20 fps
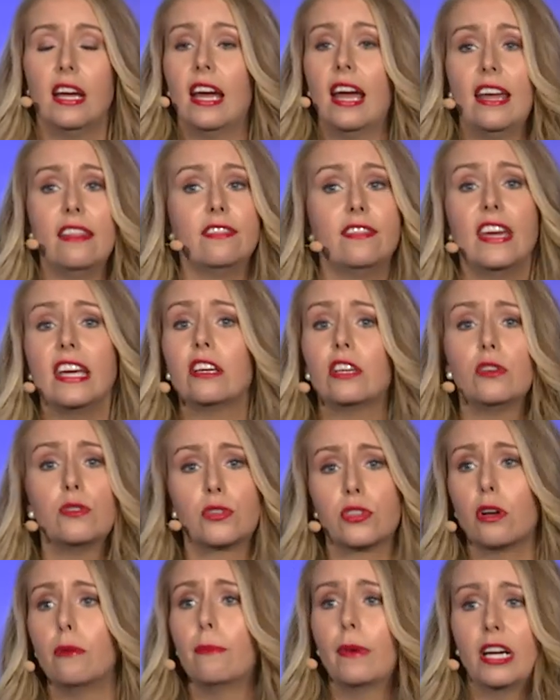and thank you
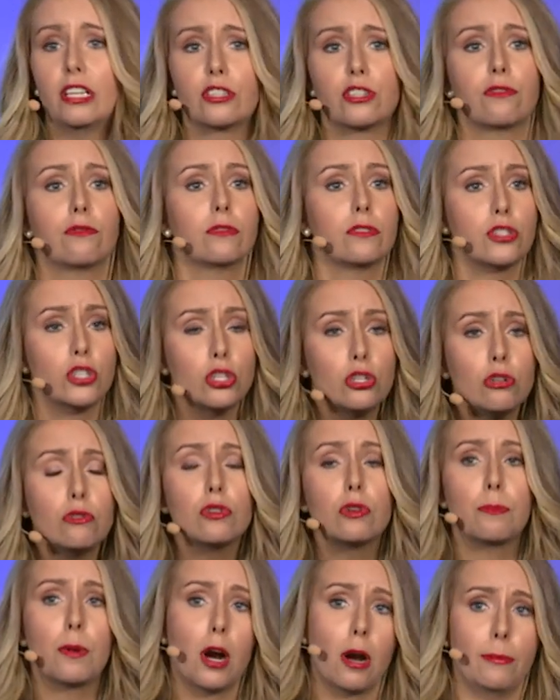so much to
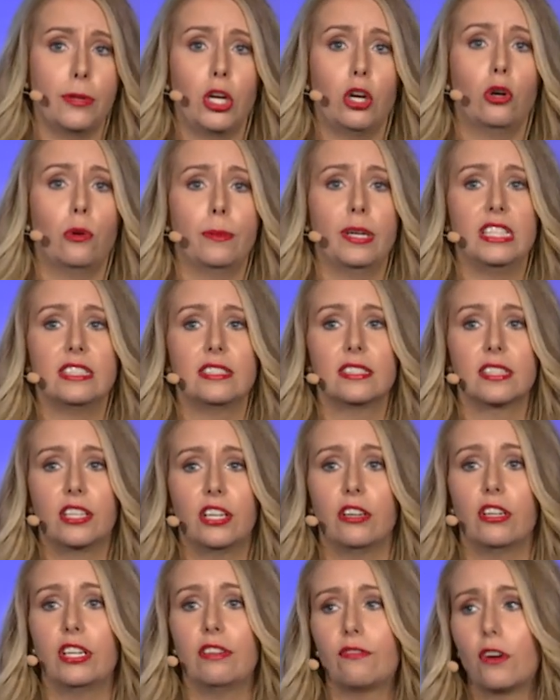Department of Homeland
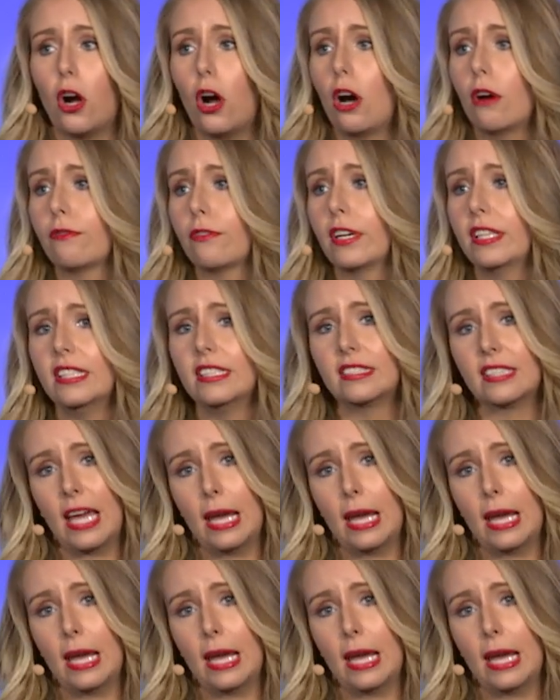Security for offering this